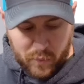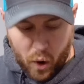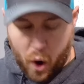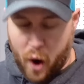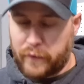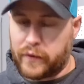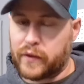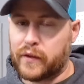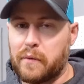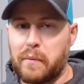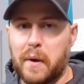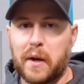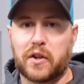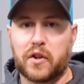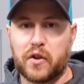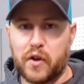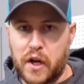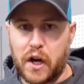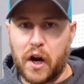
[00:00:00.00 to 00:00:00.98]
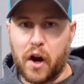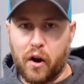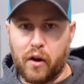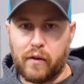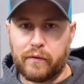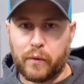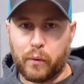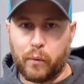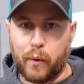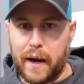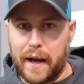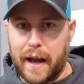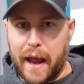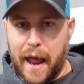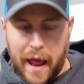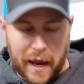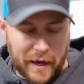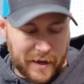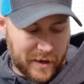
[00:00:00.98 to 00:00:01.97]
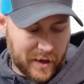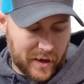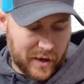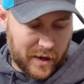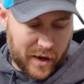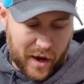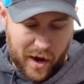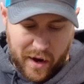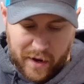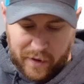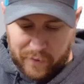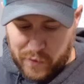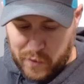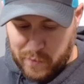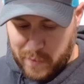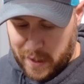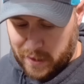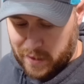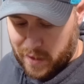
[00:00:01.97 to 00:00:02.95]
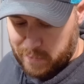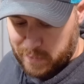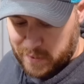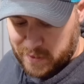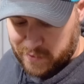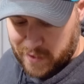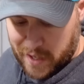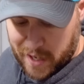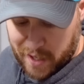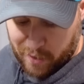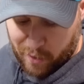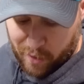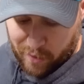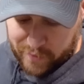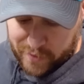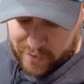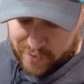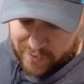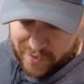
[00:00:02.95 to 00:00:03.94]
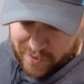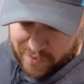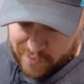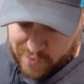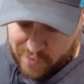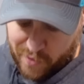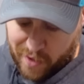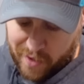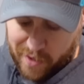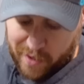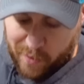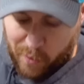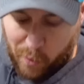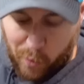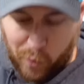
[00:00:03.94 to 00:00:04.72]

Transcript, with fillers: Obviously, make sure you cut off the right end. If you make that mistake, obviously there's not any